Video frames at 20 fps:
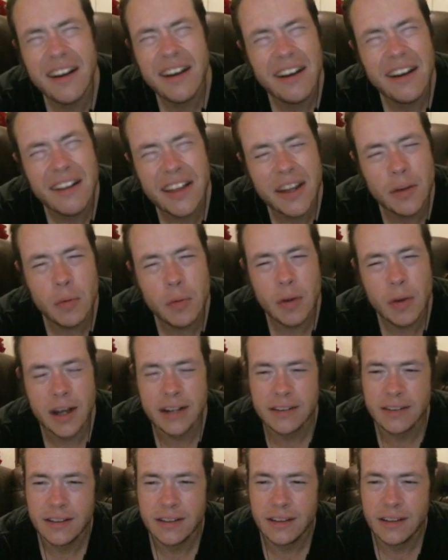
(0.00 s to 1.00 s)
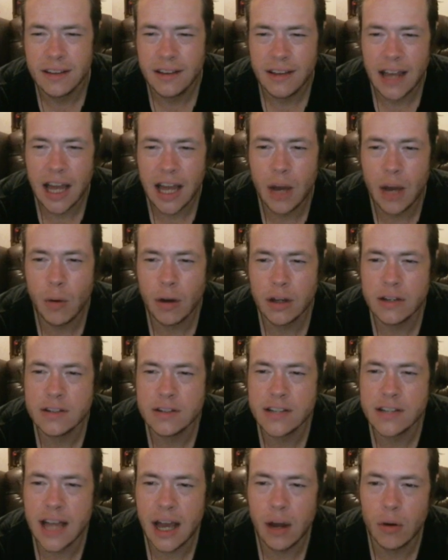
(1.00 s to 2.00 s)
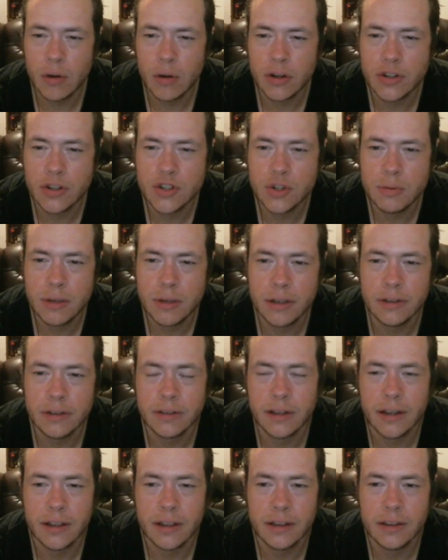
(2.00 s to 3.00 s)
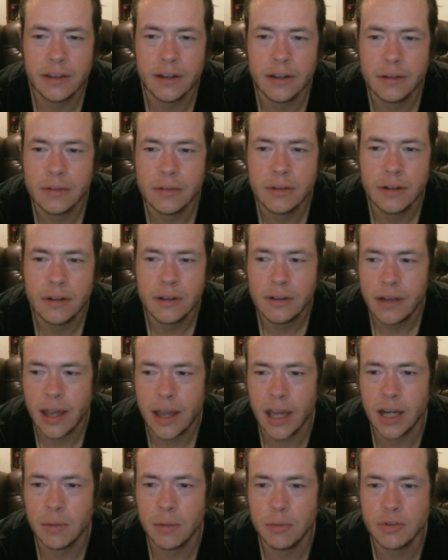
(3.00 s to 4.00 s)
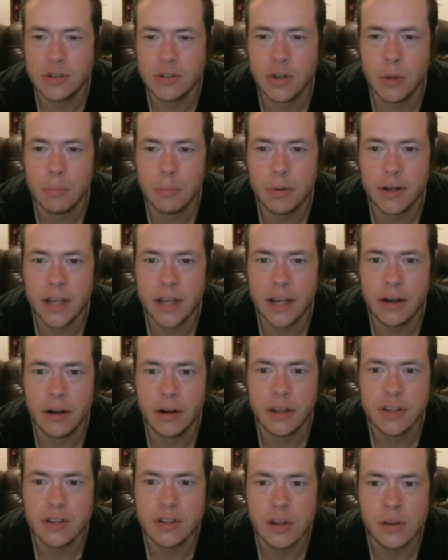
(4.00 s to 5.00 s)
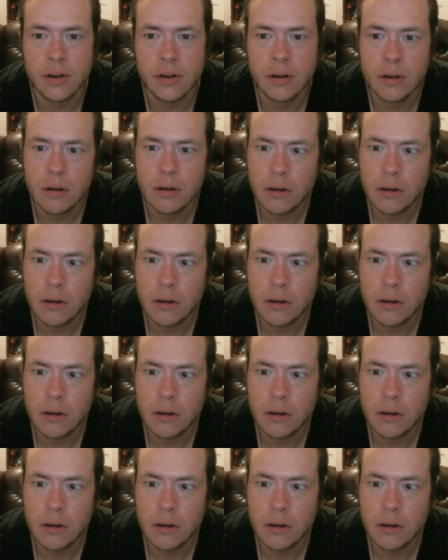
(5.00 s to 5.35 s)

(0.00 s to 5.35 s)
Like, what? How undao could you be? Like, you know, animals don't predate on each other.